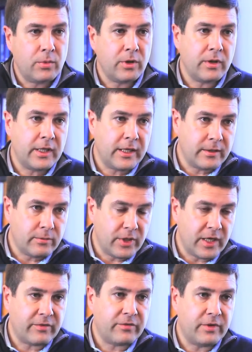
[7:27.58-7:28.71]
where again we
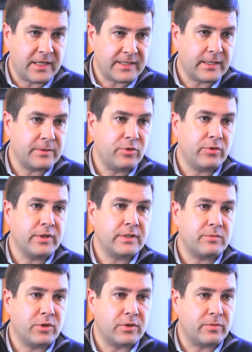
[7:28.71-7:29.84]
have less experience
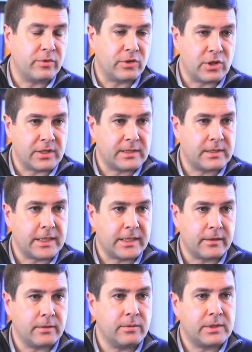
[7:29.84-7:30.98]
because we just
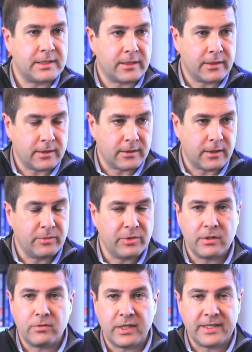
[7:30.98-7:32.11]
started on a
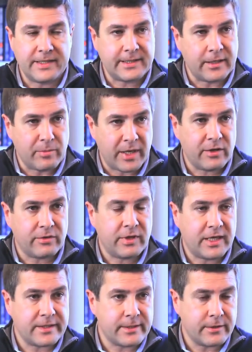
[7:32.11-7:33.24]
limited release in May of
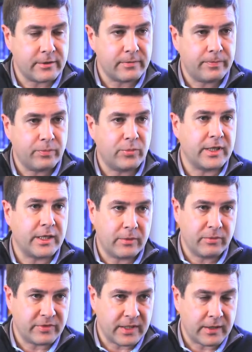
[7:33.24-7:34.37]
last year, but again
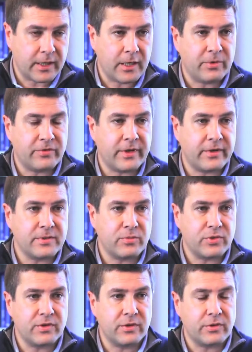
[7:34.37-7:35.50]
we've done a couple of thousand
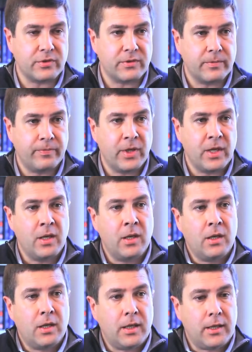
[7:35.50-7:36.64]
procedures,
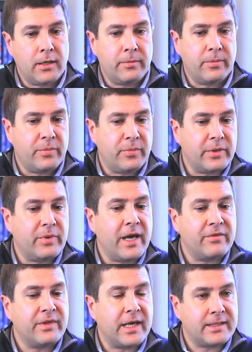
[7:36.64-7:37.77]
but we
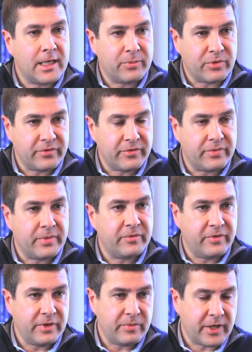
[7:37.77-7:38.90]
have that type of
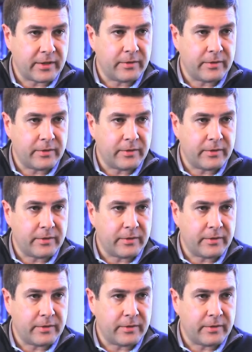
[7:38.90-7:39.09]
feedback.